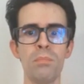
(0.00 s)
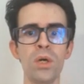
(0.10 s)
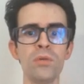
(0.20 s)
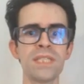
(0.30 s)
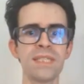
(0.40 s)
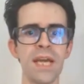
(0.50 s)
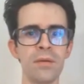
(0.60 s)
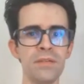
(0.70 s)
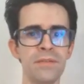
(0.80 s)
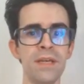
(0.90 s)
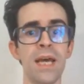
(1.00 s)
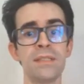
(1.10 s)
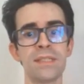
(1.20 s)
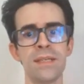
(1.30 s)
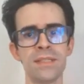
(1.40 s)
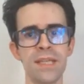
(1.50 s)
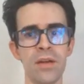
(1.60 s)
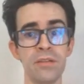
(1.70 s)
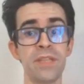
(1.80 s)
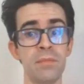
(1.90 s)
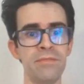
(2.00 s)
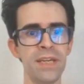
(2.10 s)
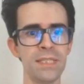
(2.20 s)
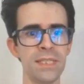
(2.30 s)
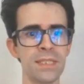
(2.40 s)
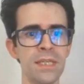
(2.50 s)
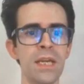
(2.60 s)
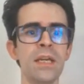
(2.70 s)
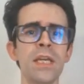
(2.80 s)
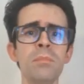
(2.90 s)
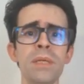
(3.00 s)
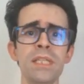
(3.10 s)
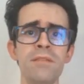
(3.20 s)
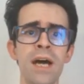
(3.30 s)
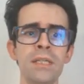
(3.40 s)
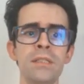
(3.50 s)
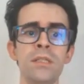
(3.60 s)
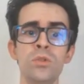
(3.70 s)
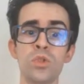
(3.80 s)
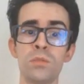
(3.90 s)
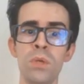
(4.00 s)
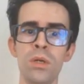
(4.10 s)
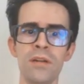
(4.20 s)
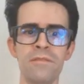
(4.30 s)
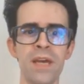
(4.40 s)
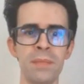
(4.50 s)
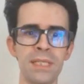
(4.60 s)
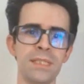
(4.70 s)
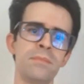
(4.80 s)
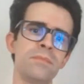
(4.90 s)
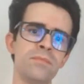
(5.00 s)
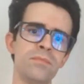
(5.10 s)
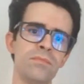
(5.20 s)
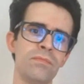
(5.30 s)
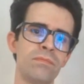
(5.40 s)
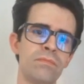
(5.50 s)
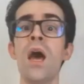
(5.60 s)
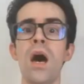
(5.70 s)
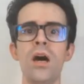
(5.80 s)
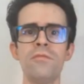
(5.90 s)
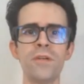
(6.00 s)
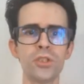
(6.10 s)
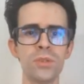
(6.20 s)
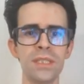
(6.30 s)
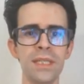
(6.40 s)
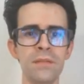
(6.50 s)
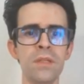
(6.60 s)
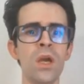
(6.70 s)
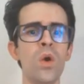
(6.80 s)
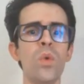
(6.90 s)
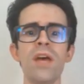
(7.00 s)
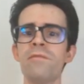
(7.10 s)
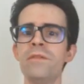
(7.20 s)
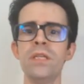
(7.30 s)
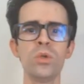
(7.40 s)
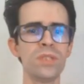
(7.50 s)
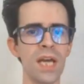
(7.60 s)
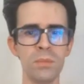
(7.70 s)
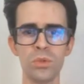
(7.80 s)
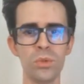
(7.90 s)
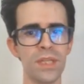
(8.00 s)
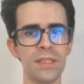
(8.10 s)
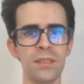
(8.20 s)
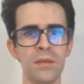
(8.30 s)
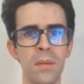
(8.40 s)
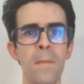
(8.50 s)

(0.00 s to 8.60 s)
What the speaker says: Both serif and sans serif typefaces can be divided into smaller families. Unfortunately, we have no time to do that,